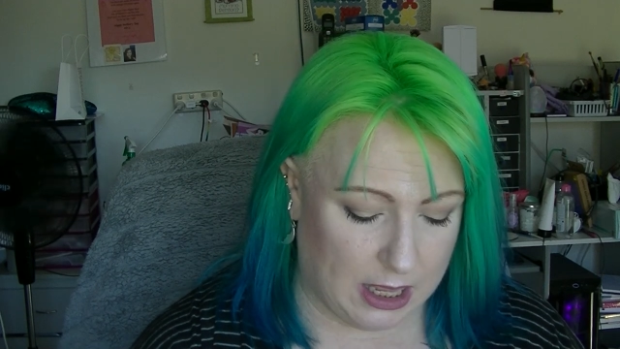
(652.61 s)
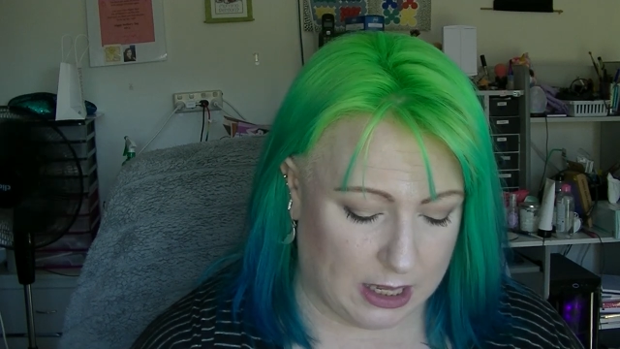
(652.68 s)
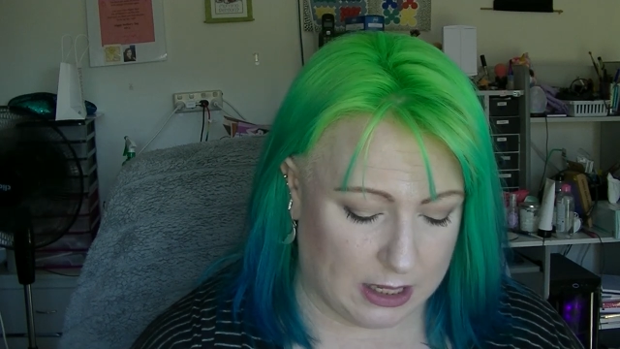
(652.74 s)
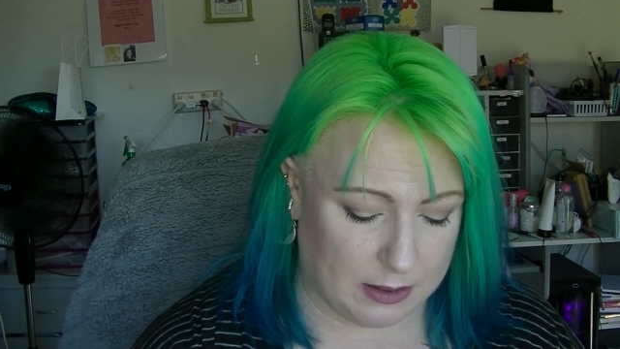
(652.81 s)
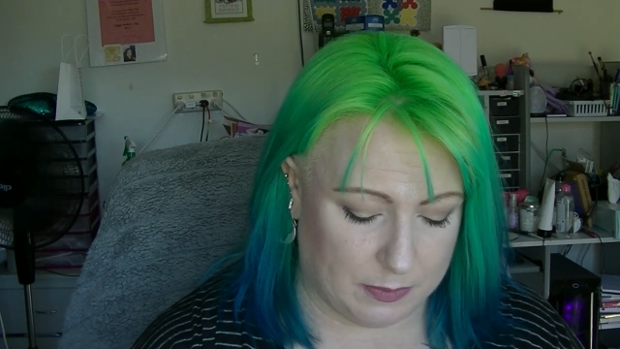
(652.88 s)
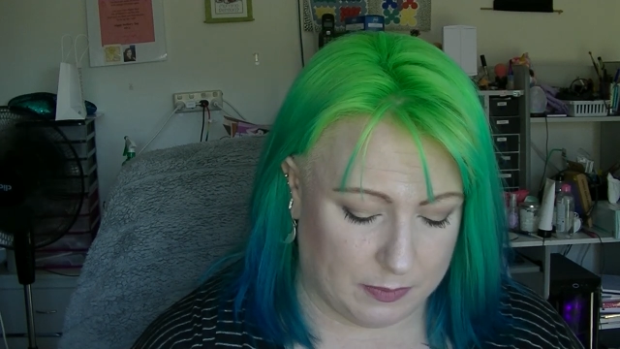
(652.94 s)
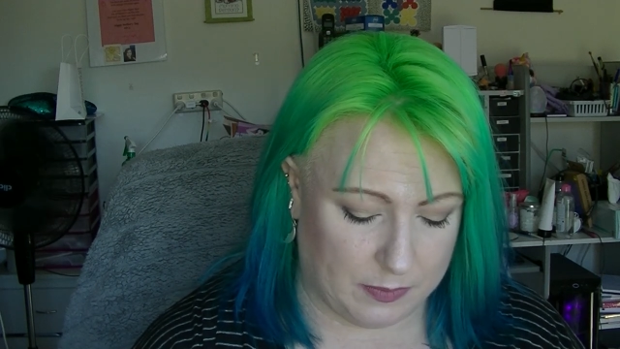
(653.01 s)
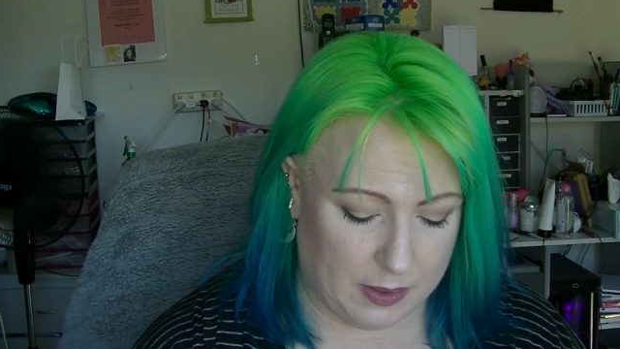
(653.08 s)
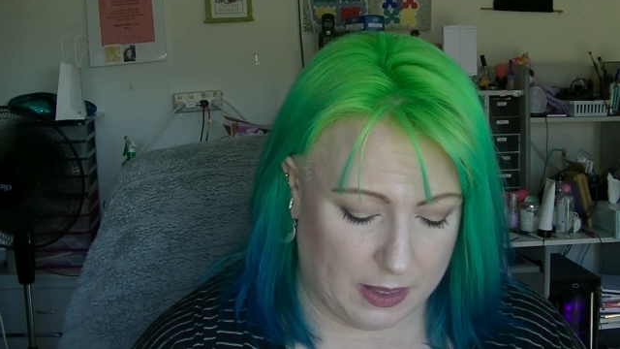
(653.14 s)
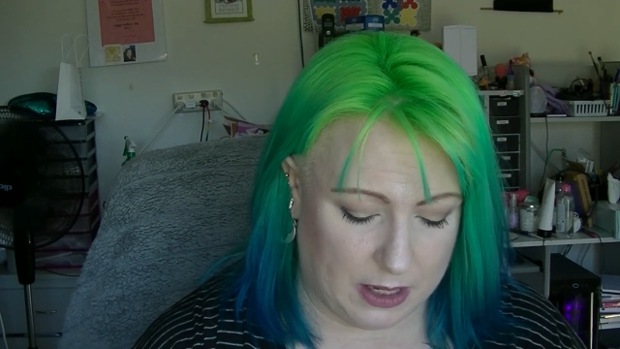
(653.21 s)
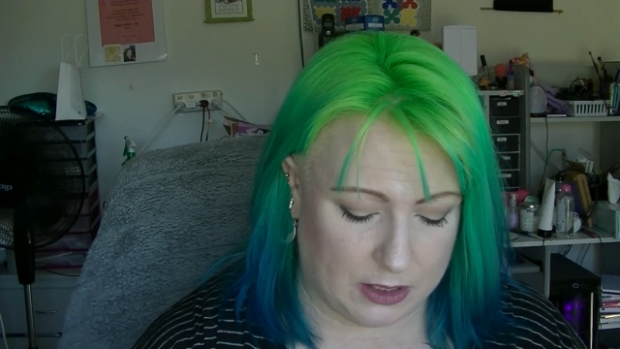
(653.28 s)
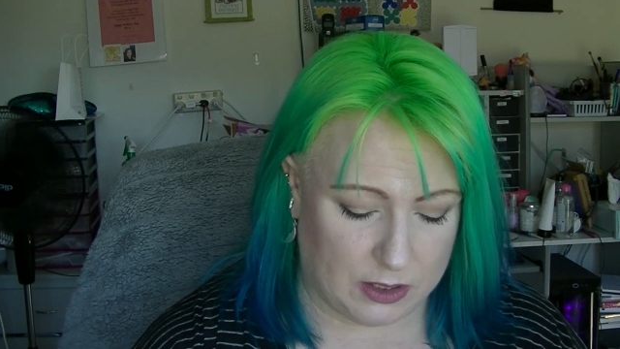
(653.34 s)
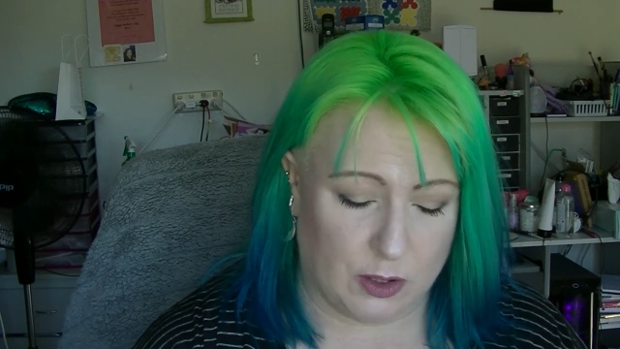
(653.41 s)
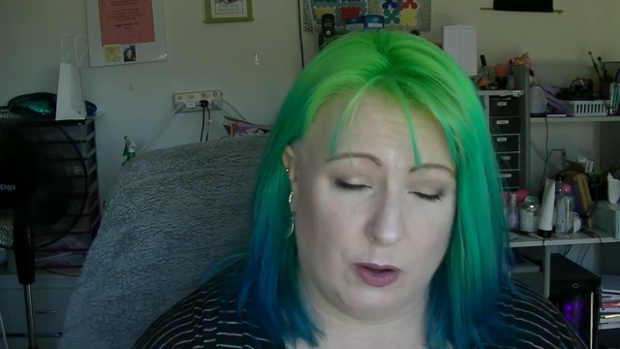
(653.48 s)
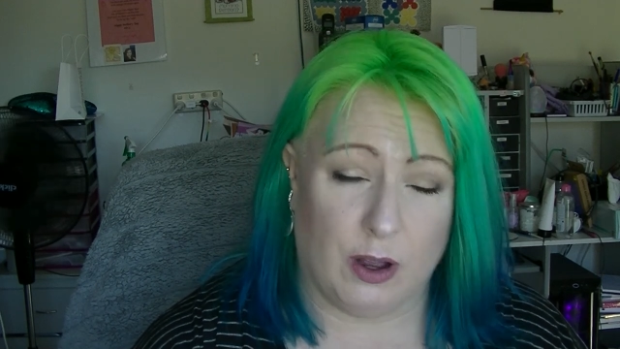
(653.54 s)
Um,
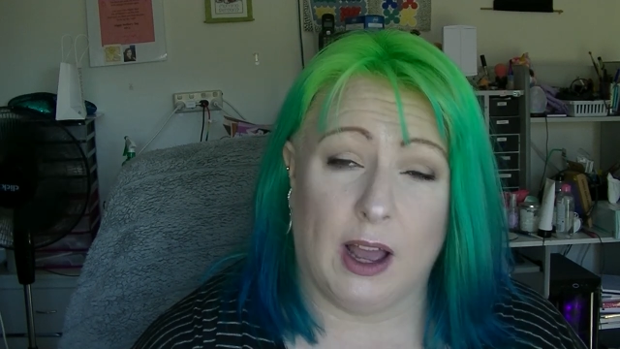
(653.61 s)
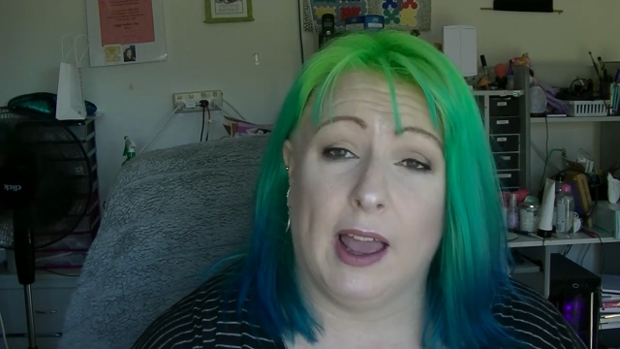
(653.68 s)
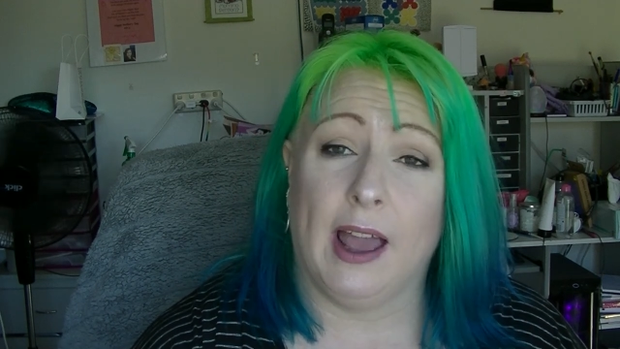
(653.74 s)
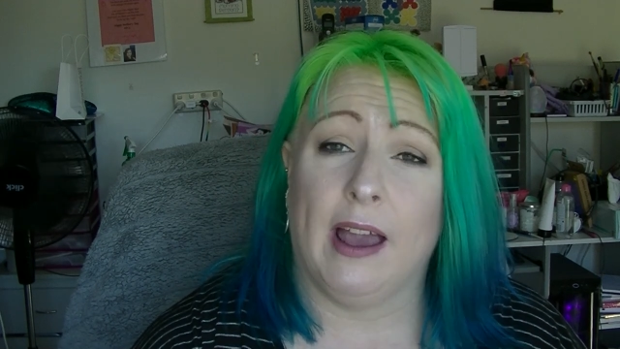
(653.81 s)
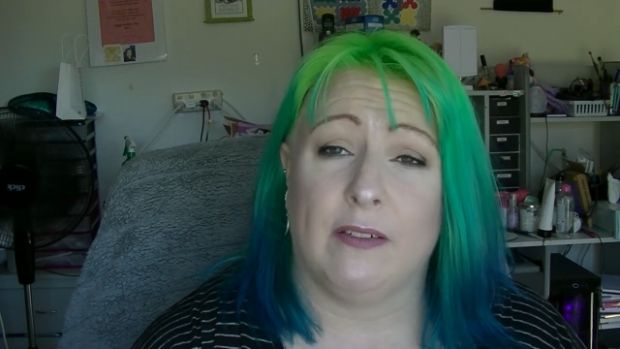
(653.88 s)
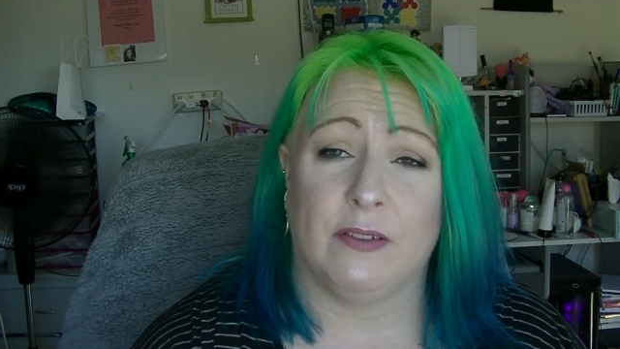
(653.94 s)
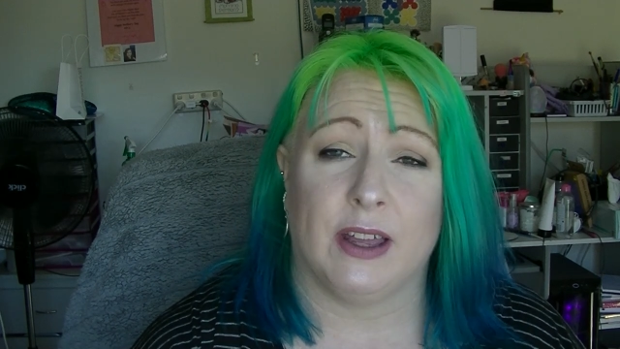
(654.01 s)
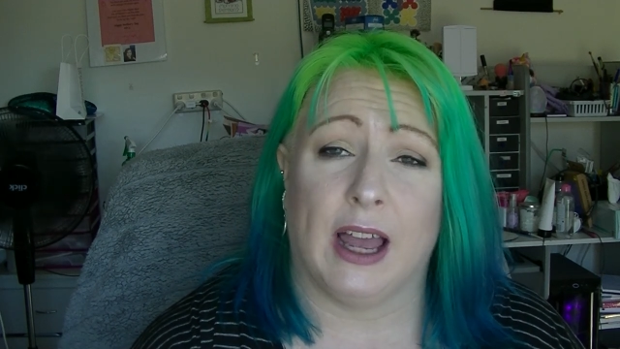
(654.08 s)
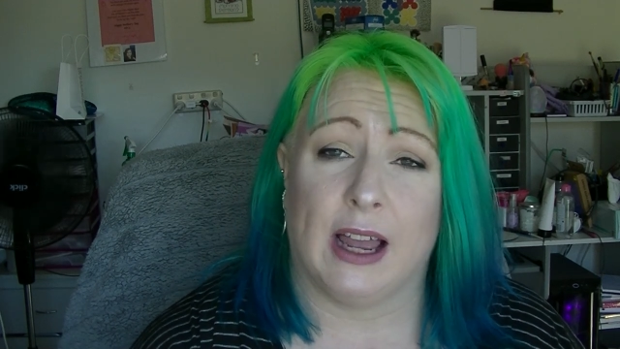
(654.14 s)
so I have